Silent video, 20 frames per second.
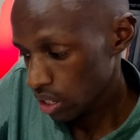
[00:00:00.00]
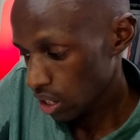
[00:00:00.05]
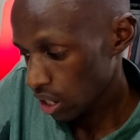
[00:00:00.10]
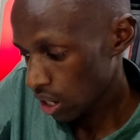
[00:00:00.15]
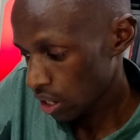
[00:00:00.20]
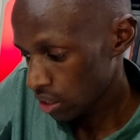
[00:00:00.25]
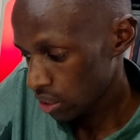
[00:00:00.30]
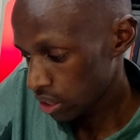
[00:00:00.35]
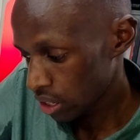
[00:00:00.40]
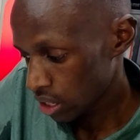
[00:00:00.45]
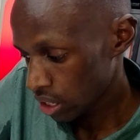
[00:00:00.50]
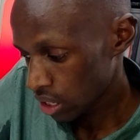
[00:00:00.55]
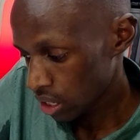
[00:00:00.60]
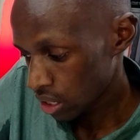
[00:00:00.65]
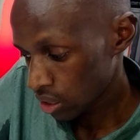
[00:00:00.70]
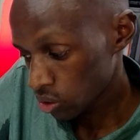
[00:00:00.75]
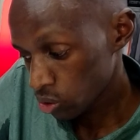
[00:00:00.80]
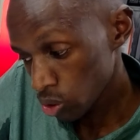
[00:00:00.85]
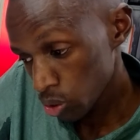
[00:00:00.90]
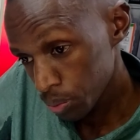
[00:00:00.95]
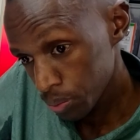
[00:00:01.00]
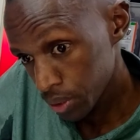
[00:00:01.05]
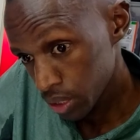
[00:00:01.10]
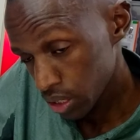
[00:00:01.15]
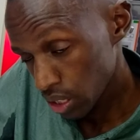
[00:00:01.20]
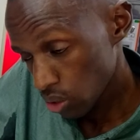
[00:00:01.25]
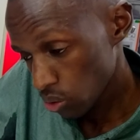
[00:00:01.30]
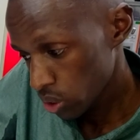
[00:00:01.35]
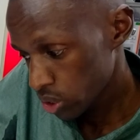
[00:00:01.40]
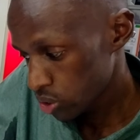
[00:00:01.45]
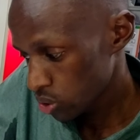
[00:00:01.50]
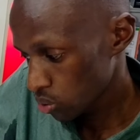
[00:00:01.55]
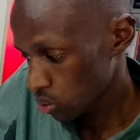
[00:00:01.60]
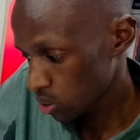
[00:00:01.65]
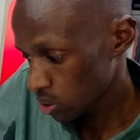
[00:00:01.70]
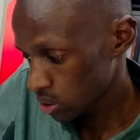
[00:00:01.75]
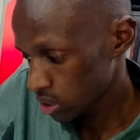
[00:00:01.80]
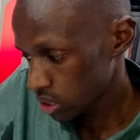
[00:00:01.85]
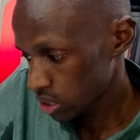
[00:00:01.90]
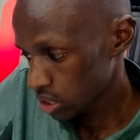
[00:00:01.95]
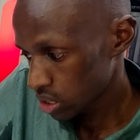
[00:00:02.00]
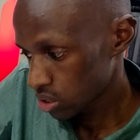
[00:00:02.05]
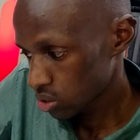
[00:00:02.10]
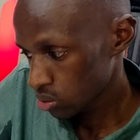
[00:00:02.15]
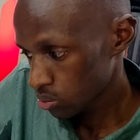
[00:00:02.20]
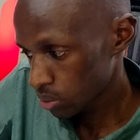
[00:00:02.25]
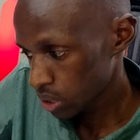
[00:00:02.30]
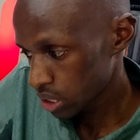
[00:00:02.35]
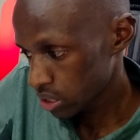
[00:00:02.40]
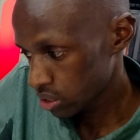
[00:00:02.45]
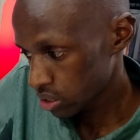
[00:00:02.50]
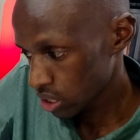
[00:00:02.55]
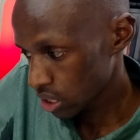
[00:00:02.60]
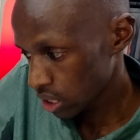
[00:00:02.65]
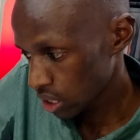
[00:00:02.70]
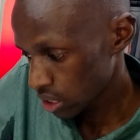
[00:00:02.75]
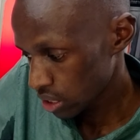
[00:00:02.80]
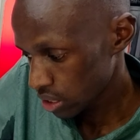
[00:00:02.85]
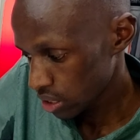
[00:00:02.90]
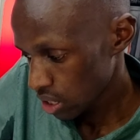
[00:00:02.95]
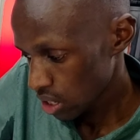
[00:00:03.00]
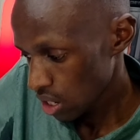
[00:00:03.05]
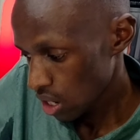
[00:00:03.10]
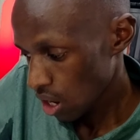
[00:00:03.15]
and the groups which you want to be triggered